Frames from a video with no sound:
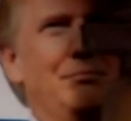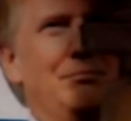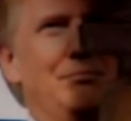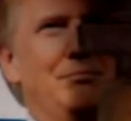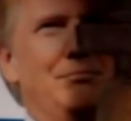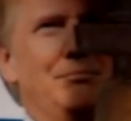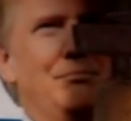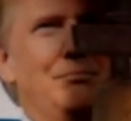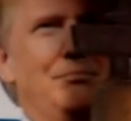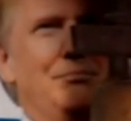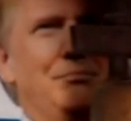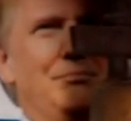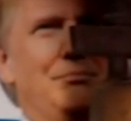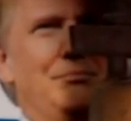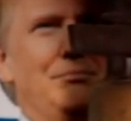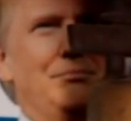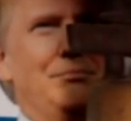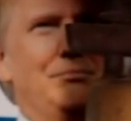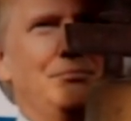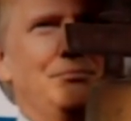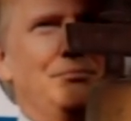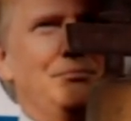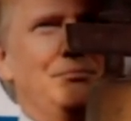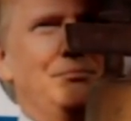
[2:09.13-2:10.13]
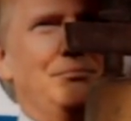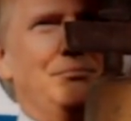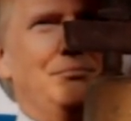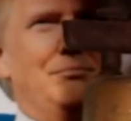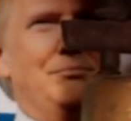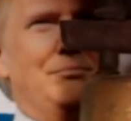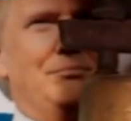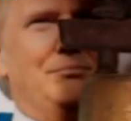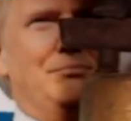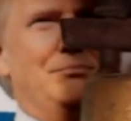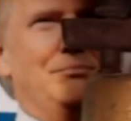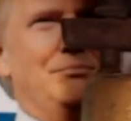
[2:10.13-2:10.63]

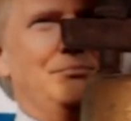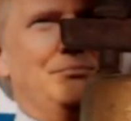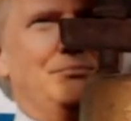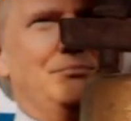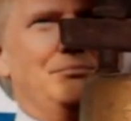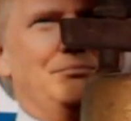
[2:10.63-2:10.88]
Nobody speaks.